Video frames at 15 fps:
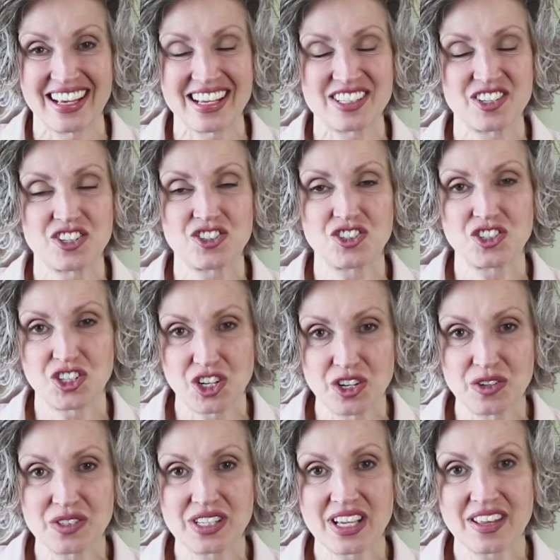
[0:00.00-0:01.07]
is just
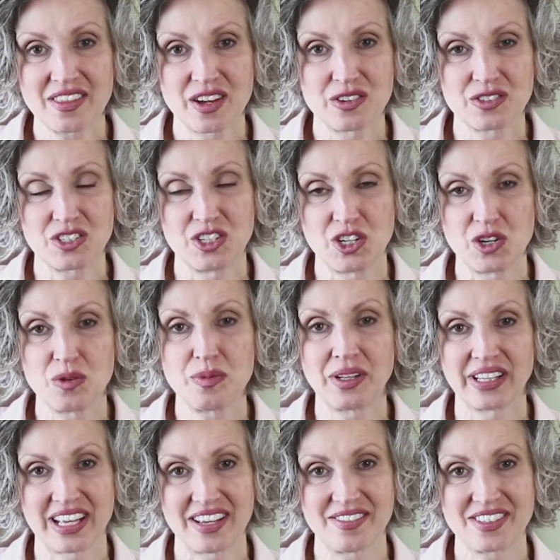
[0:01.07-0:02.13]
choosing those new
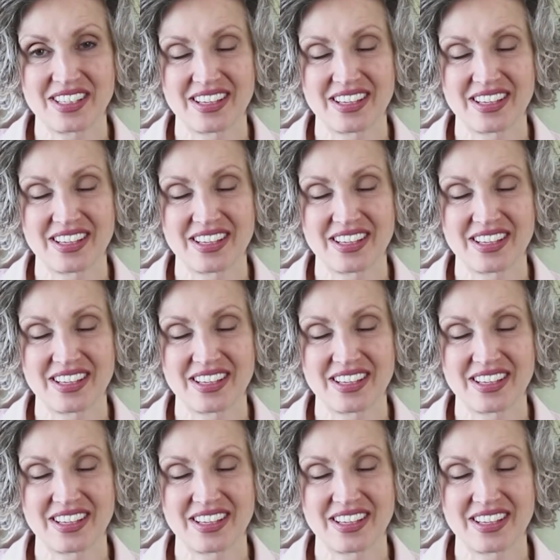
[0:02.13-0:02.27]
beliefs